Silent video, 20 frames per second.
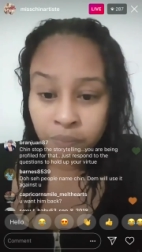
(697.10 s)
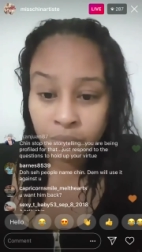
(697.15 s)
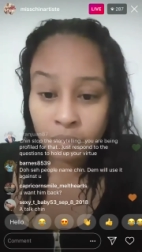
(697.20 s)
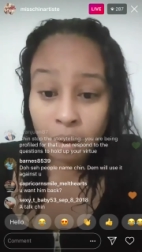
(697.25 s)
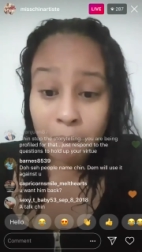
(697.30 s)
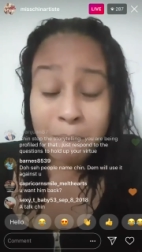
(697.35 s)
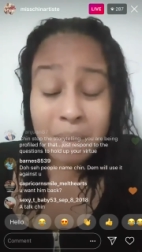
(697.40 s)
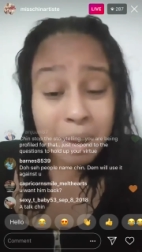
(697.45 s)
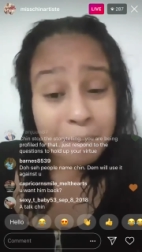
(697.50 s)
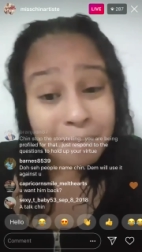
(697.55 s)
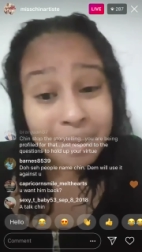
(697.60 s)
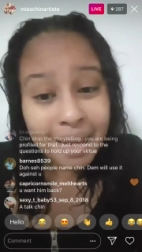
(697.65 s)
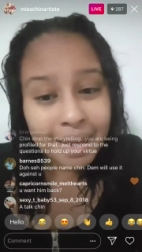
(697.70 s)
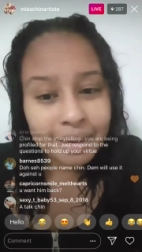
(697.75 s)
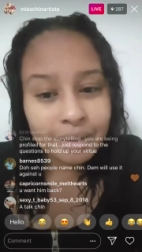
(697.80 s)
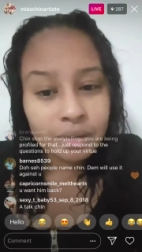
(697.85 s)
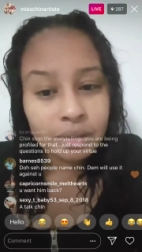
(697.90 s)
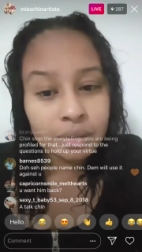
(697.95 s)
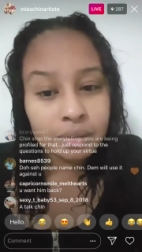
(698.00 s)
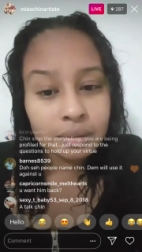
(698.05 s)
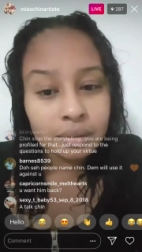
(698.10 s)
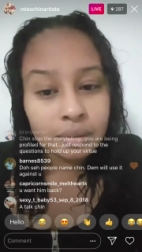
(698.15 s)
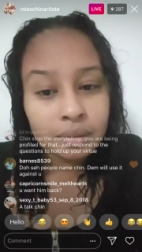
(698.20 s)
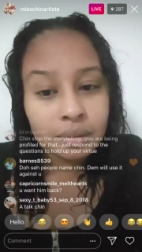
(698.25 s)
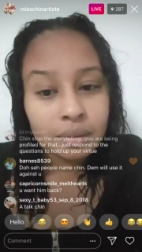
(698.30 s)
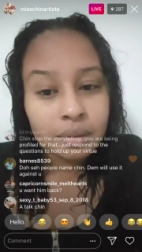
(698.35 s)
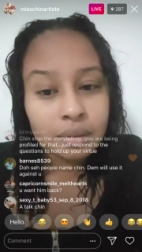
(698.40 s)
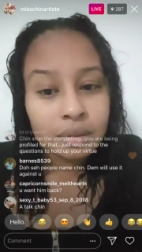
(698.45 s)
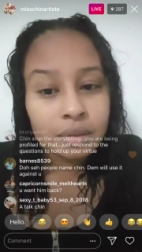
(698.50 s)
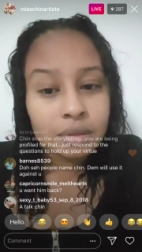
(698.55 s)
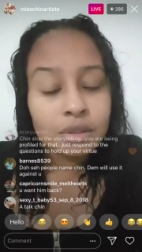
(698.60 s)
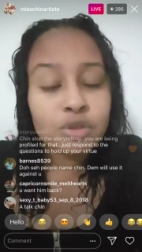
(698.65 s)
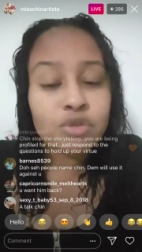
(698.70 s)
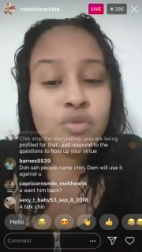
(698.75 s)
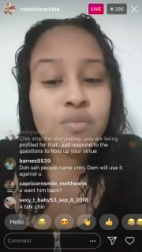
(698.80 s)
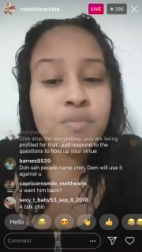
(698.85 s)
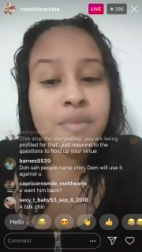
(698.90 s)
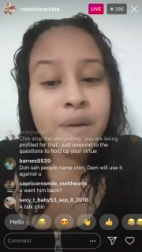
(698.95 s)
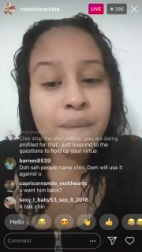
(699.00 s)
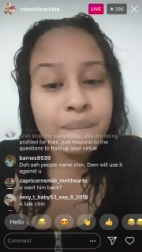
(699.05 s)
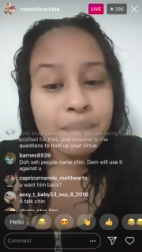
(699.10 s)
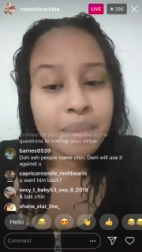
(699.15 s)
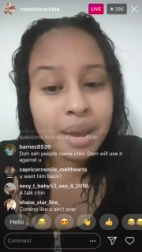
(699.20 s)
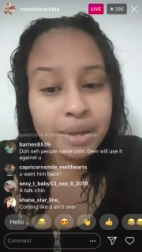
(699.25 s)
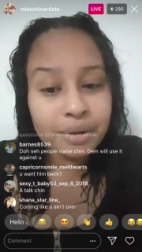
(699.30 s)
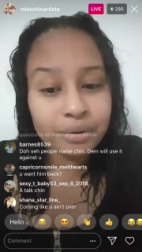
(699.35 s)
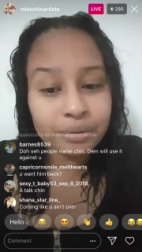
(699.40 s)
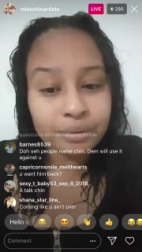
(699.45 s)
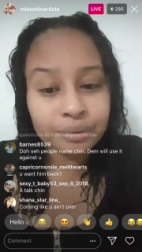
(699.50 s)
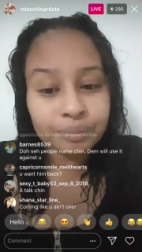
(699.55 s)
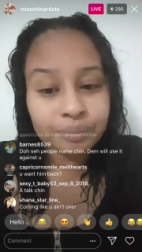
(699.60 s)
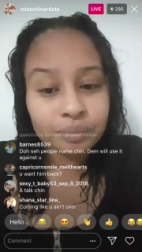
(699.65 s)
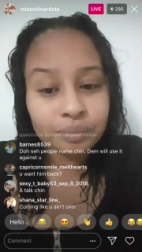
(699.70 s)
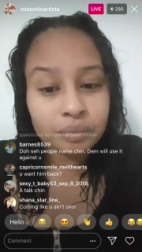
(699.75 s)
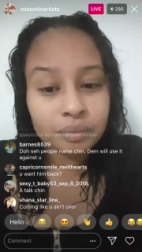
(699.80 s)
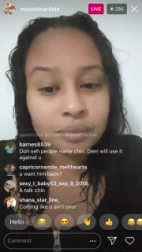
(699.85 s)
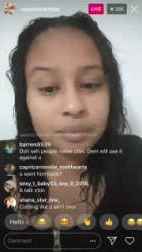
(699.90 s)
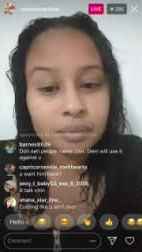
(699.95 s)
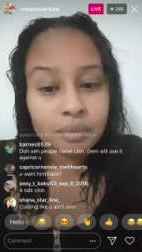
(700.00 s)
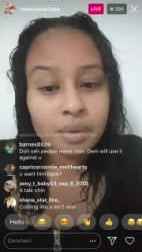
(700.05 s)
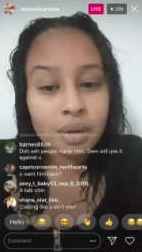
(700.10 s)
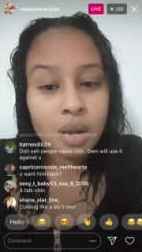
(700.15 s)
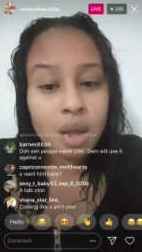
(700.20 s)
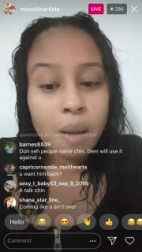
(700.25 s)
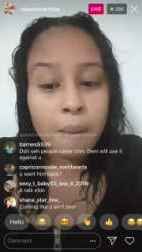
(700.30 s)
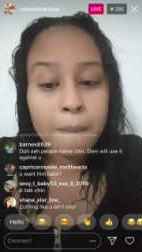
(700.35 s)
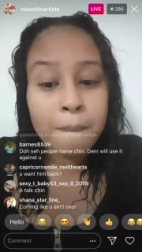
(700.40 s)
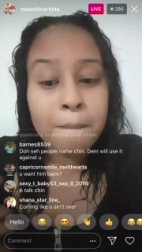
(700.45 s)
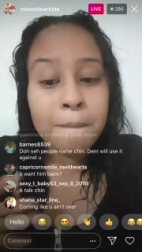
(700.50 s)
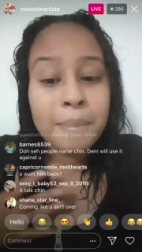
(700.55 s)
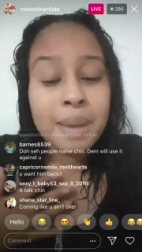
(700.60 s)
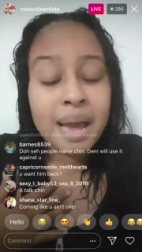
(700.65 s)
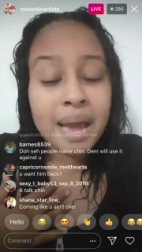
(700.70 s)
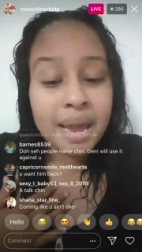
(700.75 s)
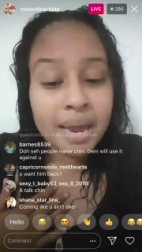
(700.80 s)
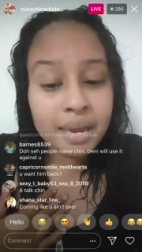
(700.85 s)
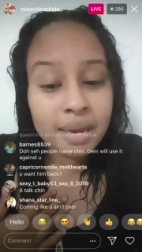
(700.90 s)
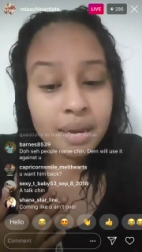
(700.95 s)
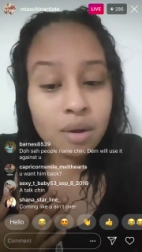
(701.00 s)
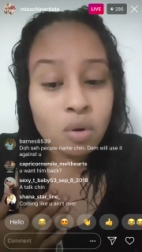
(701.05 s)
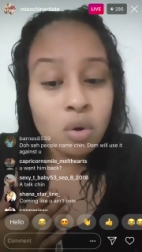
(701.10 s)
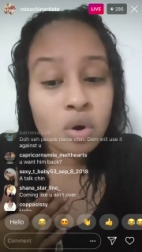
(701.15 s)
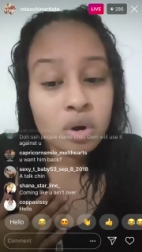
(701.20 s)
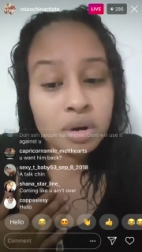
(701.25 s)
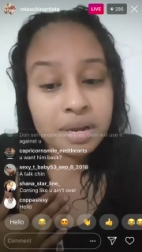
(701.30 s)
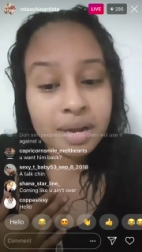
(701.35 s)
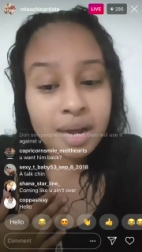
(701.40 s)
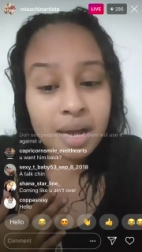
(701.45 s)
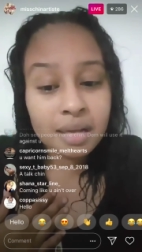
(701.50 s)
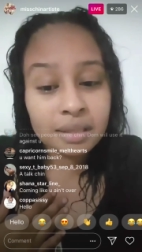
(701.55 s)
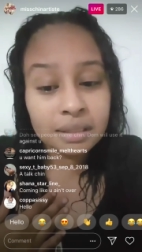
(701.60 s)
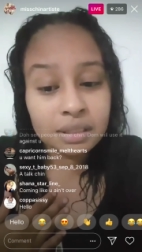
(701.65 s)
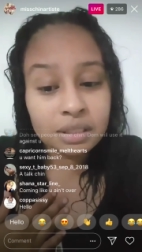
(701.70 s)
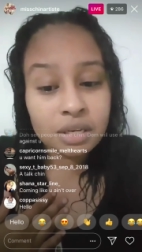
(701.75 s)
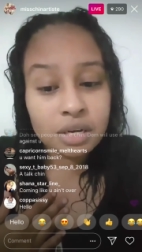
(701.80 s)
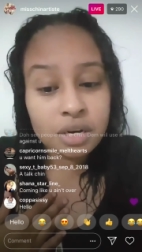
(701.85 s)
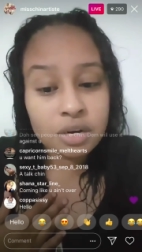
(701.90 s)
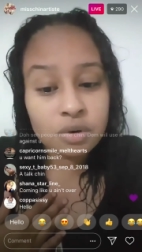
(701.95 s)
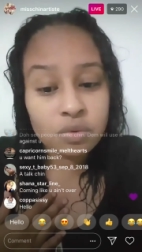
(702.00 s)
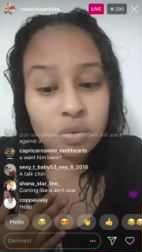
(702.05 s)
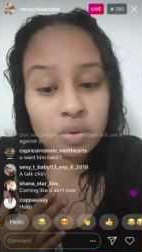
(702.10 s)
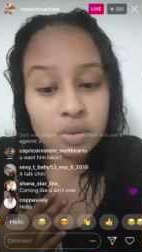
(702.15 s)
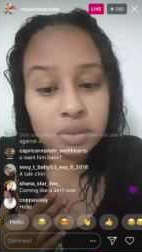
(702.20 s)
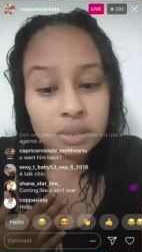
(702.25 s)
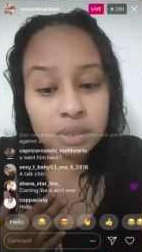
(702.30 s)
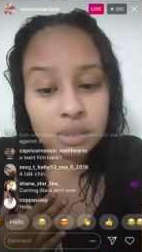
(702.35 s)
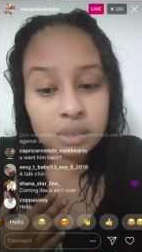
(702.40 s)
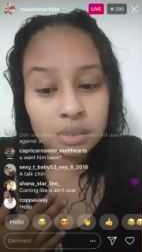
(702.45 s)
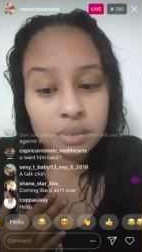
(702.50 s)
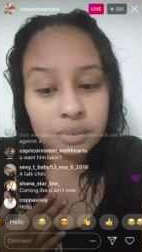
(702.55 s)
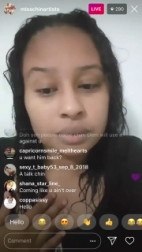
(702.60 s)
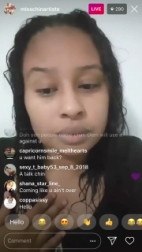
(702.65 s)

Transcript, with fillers: Remember you know, just remember you know, my only concern was